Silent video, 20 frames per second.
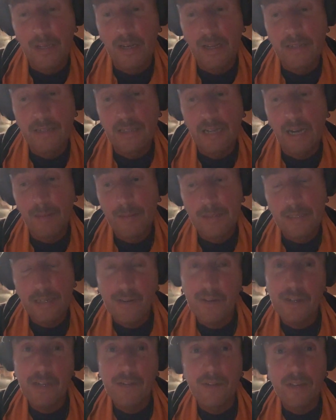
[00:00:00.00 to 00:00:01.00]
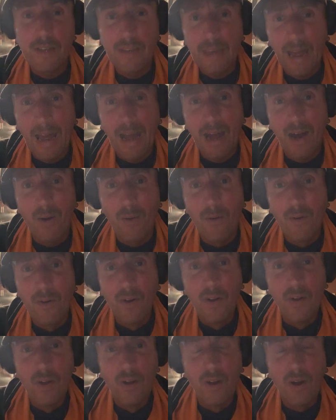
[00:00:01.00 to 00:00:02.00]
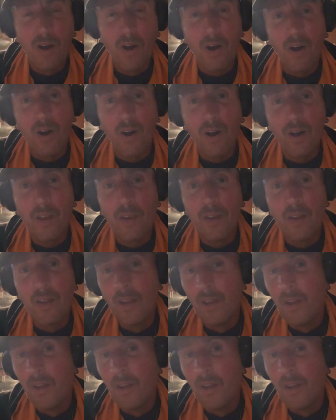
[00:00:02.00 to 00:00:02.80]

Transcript: nice commentary even now on,